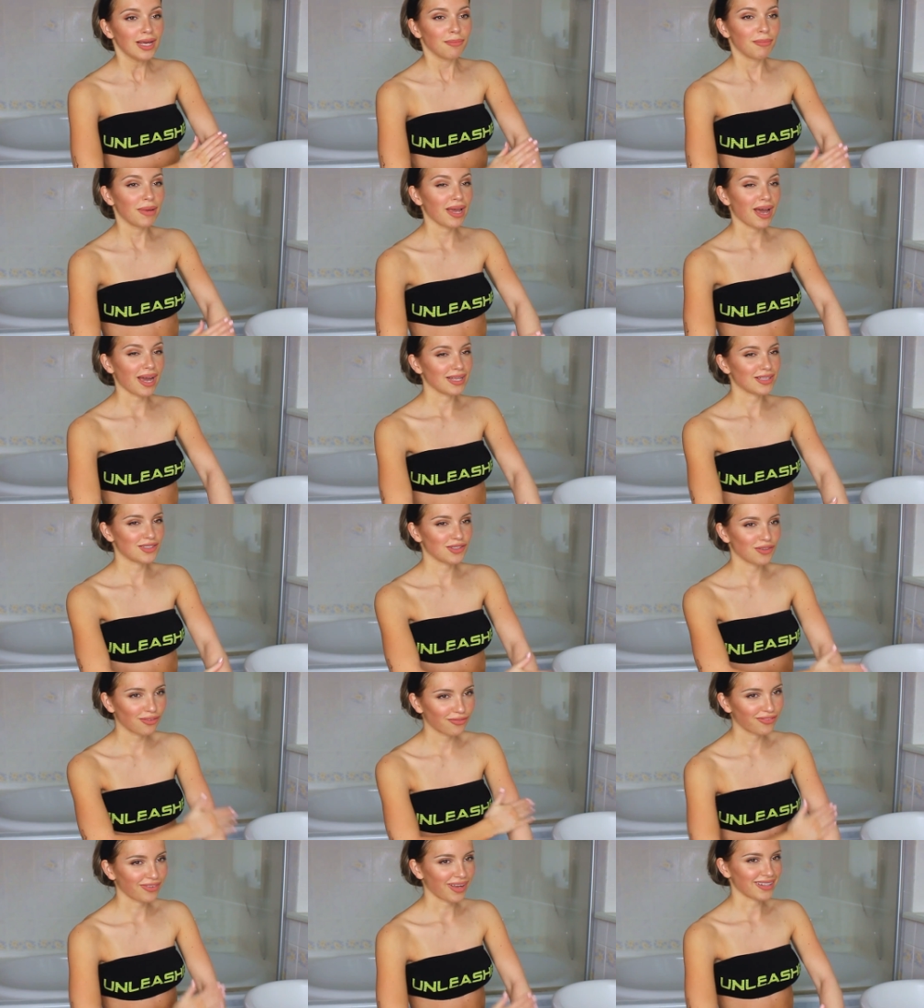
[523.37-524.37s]
Mate, I
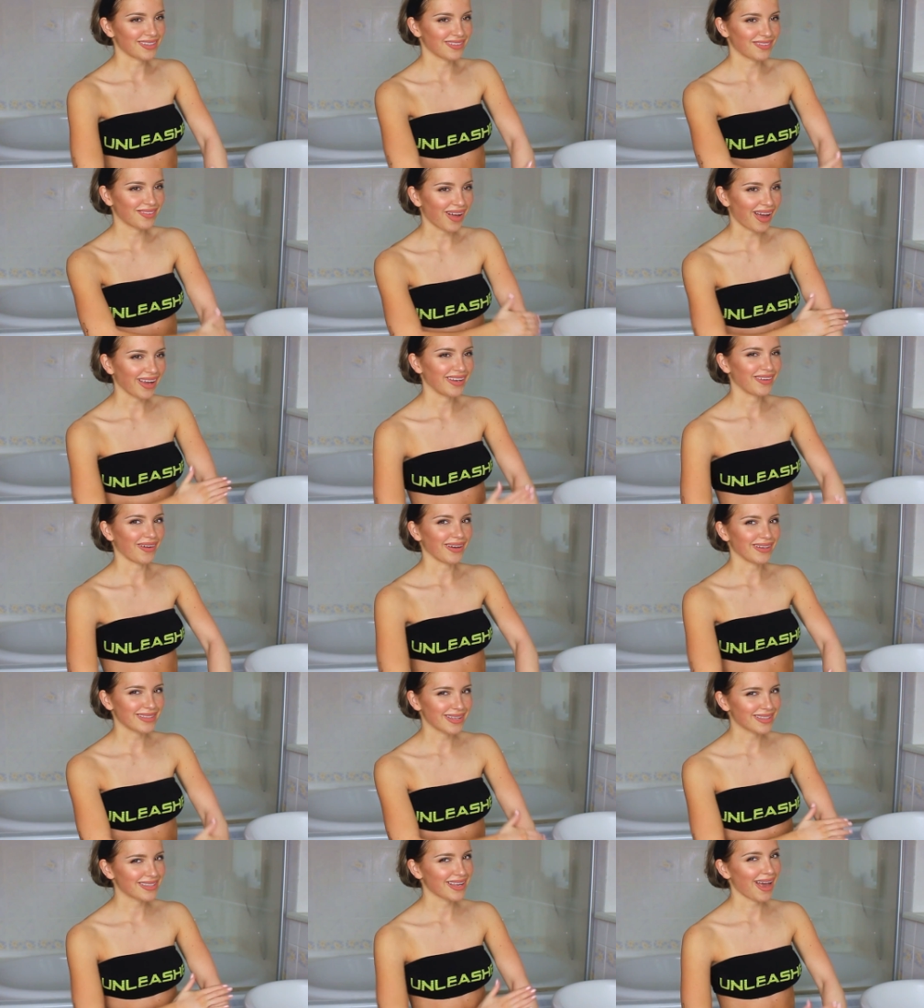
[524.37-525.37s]
do, I did, you know, I
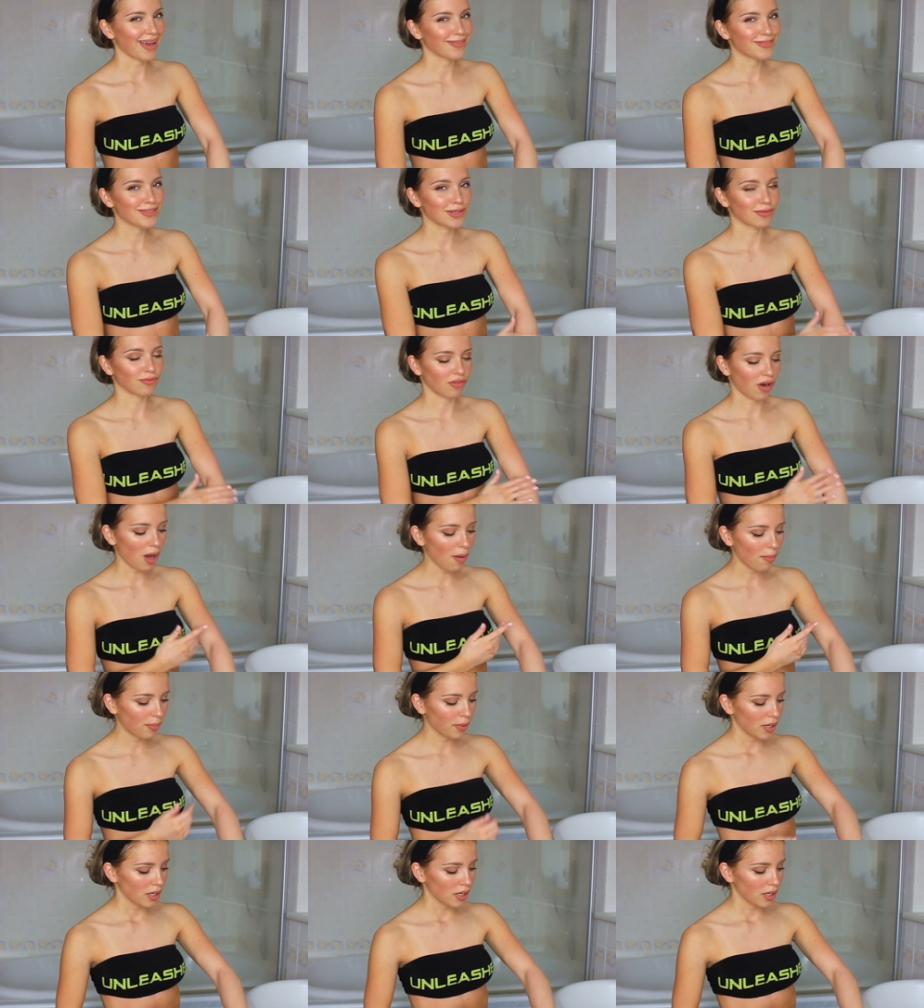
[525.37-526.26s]
did have to rub.